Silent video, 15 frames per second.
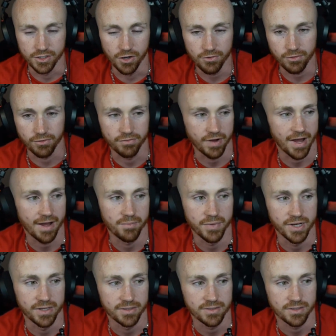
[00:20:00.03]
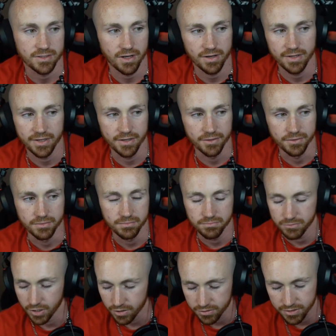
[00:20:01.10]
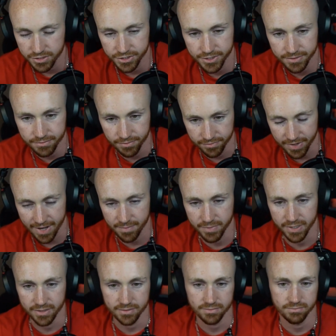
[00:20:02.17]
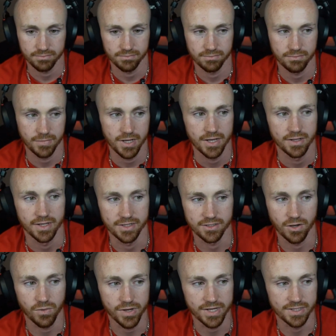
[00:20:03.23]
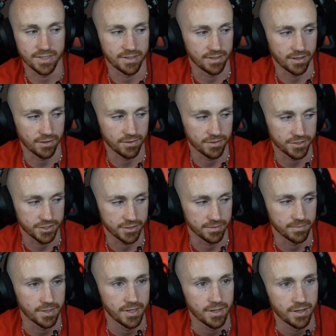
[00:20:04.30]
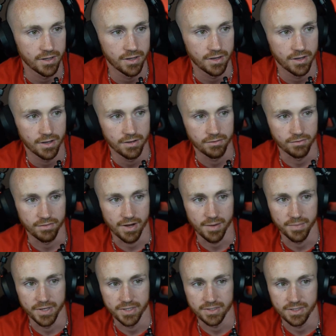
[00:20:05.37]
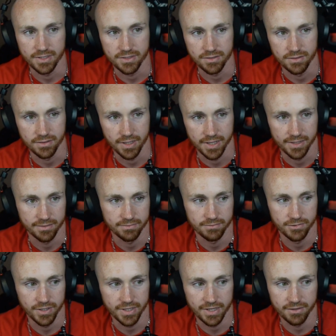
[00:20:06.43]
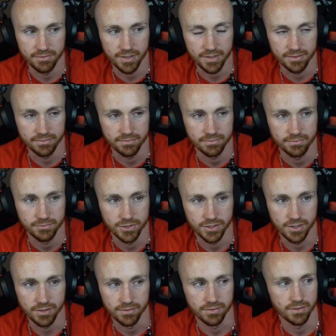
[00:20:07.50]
for 5 minutes. That's all you need to do. Go to the gym for 5 minutes. That's so easy to go to the gym for 5 minutes. That's like, you ain't got to do nothing. Just go.